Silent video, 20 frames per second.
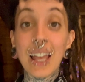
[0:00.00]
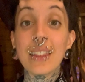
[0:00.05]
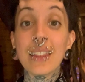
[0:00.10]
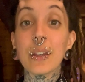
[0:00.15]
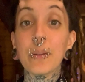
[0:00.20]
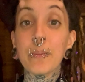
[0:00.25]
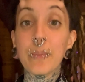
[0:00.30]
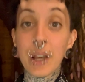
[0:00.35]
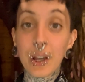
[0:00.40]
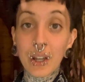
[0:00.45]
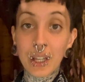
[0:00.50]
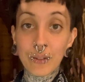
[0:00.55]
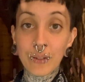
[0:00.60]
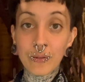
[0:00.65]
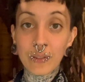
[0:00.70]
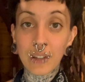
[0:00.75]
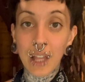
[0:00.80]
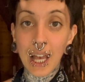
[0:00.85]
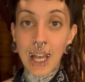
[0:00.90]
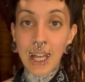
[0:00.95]
the American
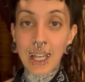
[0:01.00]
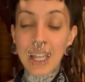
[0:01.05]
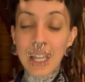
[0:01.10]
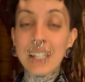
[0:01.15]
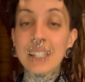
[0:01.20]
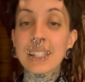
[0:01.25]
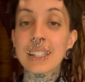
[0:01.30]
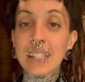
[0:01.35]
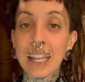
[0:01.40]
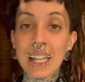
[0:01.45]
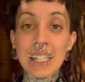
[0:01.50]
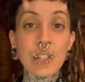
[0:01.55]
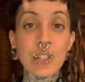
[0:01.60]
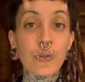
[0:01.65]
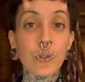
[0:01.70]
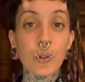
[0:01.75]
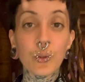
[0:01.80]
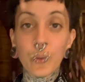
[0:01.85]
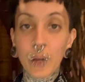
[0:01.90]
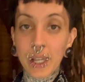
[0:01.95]
flag stands
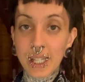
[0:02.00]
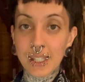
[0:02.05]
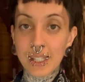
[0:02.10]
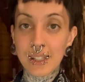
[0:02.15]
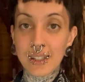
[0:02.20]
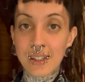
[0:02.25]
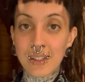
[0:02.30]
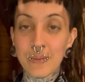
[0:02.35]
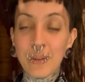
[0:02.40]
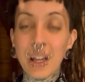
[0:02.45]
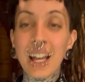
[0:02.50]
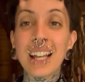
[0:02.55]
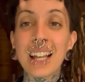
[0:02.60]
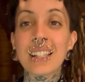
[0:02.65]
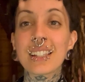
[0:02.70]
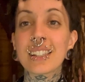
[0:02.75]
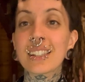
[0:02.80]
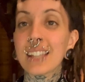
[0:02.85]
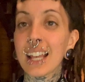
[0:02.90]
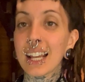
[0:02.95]
for racism,
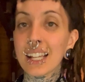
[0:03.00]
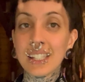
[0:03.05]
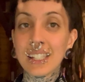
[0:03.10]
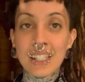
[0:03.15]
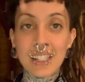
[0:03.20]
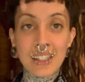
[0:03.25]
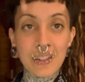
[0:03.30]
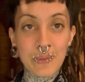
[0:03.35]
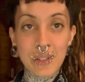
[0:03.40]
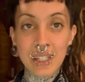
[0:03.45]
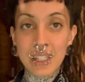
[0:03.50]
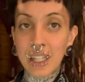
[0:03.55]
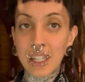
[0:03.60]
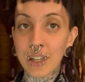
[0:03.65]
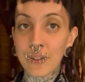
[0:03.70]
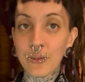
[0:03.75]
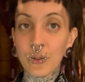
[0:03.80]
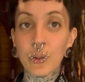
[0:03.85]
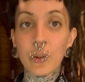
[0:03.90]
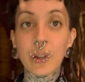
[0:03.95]
sexism,
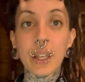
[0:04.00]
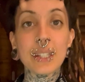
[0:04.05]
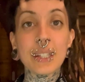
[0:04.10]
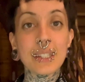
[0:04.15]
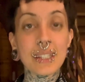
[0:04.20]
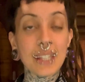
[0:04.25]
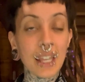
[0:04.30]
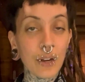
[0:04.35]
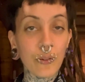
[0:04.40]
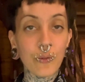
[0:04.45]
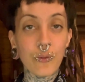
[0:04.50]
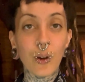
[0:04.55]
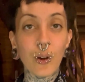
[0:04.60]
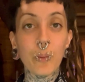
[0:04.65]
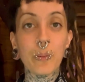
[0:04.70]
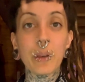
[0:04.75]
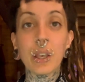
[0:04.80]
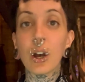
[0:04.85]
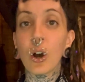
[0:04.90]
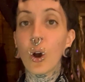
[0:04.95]
slavery,
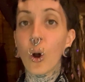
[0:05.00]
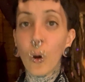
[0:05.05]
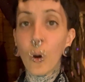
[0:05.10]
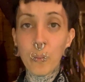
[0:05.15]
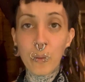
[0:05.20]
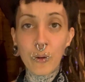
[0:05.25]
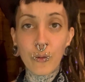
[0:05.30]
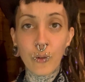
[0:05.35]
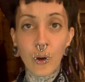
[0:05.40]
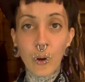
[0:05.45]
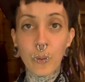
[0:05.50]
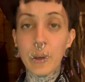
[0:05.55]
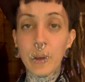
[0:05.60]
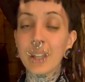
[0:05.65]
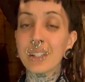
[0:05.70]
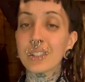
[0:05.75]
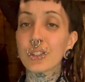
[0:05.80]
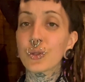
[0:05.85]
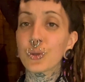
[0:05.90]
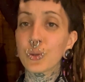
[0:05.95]
xenophobia,
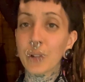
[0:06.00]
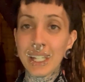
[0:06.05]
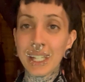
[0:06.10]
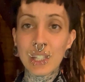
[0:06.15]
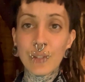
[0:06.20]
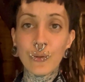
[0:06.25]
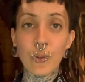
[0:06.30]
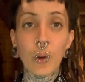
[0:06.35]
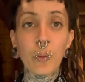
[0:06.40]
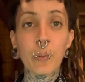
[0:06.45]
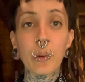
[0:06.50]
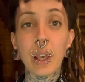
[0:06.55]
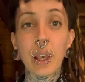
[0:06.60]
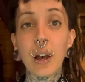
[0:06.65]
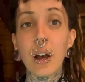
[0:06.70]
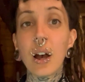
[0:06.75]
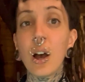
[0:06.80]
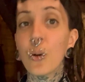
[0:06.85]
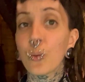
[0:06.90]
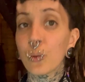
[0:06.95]
homophobia,
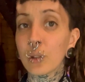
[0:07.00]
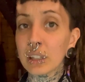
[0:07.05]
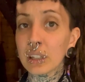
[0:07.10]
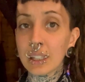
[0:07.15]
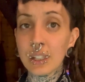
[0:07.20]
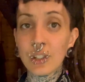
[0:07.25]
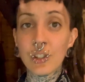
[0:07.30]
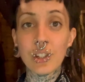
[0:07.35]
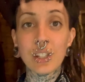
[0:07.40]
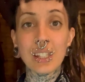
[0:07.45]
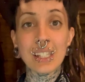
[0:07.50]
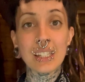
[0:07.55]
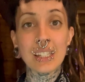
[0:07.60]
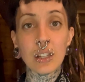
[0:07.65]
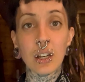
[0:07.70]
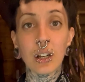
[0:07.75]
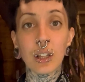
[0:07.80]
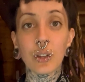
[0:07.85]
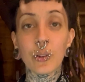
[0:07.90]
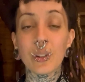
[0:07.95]
transphobia, religious
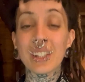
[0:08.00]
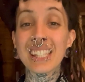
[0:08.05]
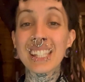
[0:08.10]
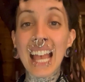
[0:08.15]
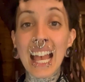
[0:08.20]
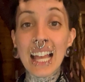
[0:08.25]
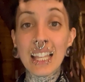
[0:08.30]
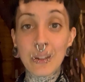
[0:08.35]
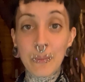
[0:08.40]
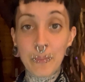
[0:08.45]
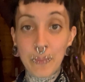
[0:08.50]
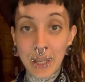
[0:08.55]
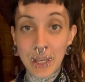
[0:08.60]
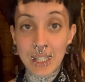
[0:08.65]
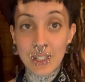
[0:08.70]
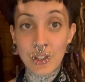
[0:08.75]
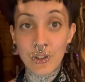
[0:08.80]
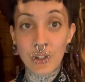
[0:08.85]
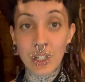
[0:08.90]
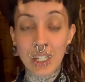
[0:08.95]
intolerance, and
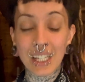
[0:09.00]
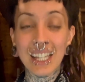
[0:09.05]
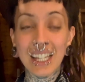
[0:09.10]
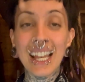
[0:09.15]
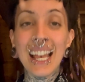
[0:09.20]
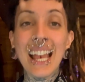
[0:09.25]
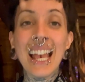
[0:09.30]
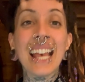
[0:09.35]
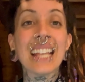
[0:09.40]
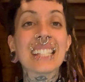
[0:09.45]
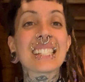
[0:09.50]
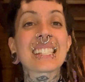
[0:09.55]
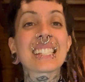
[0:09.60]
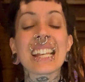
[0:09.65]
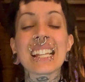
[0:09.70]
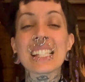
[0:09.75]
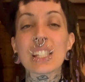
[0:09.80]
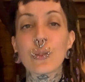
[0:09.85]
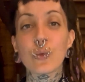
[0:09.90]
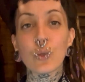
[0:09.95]
bigotry. It
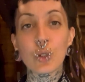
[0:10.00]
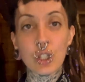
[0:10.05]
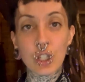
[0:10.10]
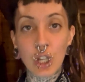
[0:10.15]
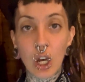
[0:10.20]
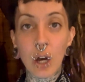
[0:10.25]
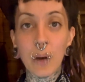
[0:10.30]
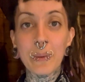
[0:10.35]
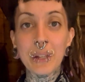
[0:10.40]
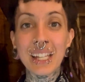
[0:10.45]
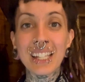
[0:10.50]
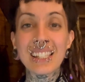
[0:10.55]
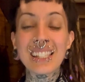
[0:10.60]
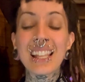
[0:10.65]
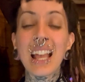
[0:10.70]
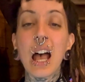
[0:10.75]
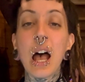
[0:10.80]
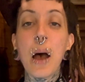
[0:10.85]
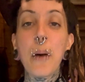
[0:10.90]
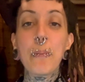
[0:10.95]
stands for dominance,
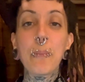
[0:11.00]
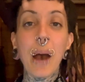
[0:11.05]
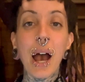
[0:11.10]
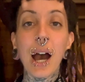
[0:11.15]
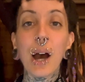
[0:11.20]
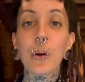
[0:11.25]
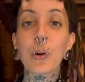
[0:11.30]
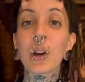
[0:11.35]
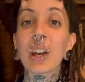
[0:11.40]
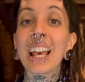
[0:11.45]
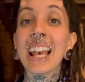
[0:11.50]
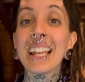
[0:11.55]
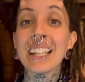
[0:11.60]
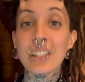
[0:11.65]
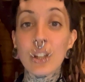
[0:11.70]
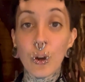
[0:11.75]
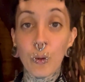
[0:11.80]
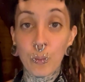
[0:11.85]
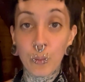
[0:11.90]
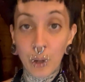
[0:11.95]
power, and
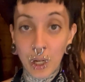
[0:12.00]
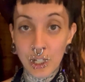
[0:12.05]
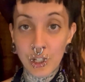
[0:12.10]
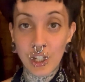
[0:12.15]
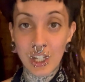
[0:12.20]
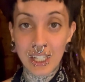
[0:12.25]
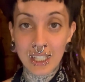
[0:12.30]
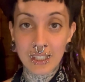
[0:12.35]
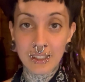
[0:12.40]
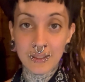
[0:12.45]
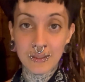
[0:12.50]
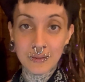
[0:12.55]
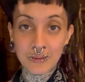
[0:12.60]
oppression.